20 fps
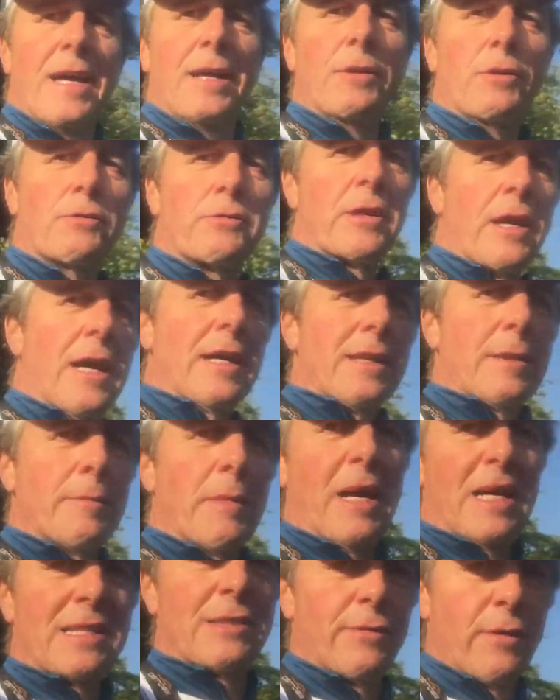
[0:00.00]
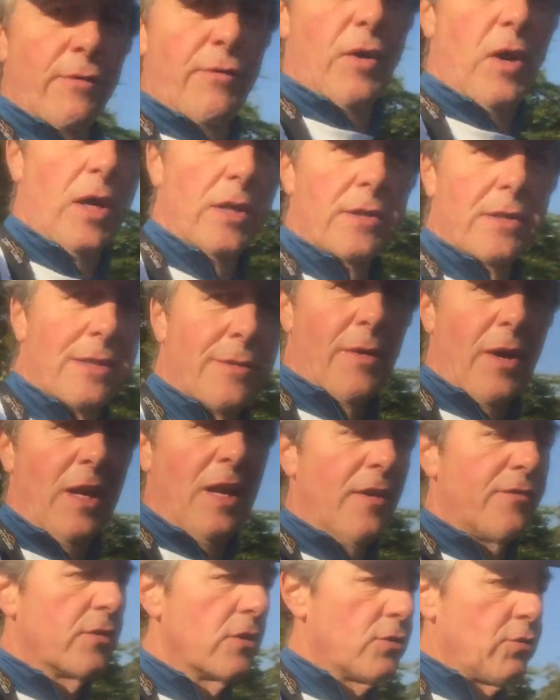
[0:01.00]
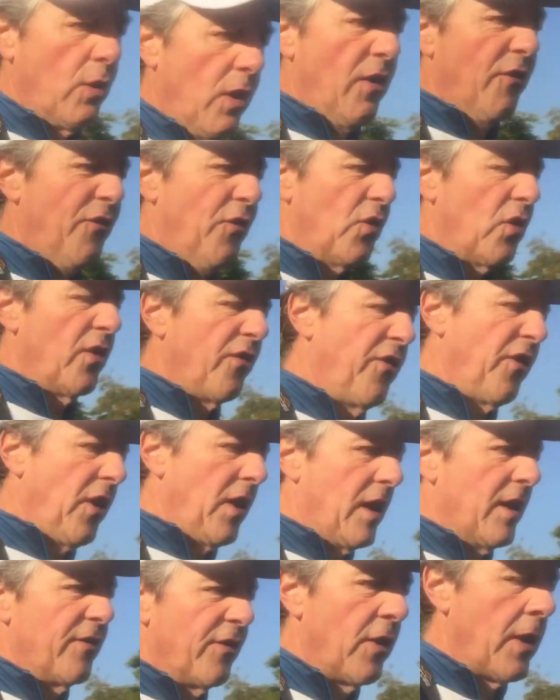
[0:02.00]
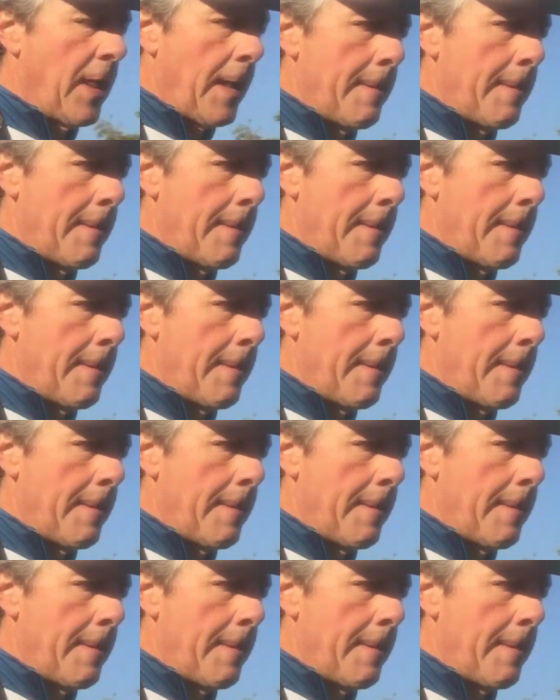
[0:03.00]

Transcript: It also had the massive advantage if I left at 12.45